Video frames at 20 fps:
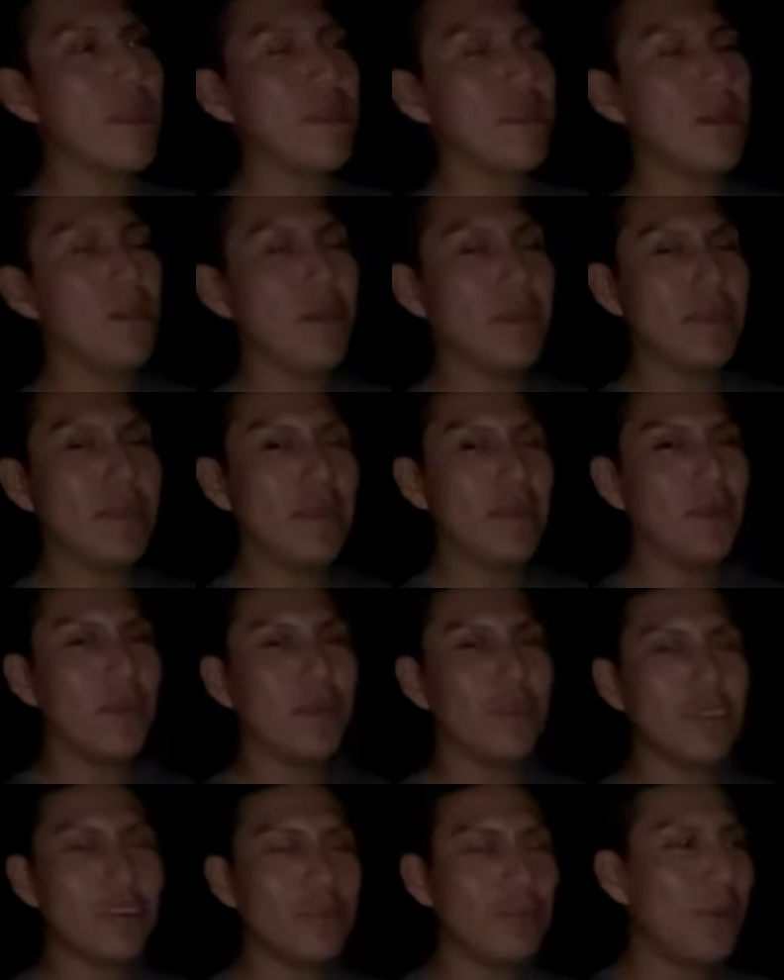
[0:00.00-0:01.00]
limited on the
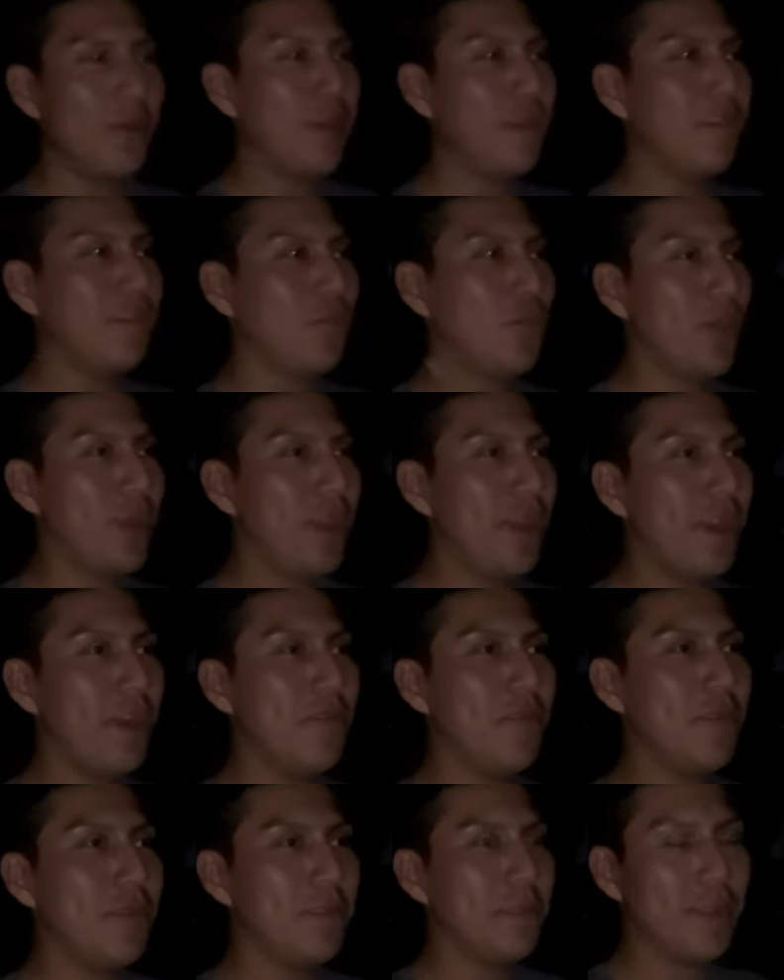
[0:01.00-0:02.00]
space we have
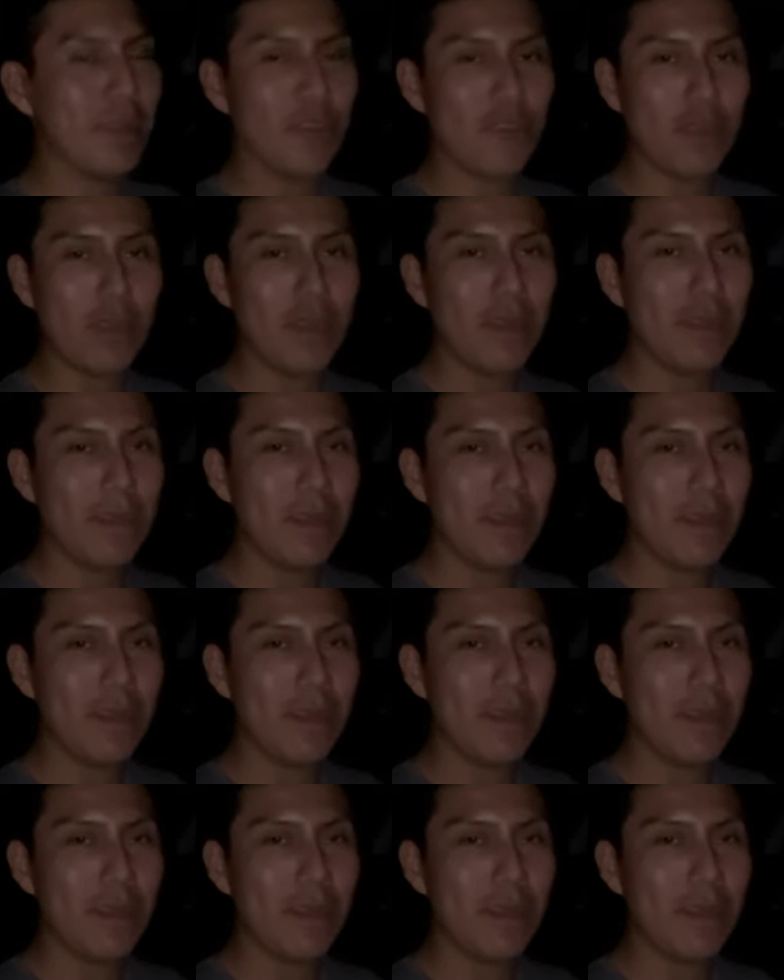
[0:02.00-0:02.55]
inside the track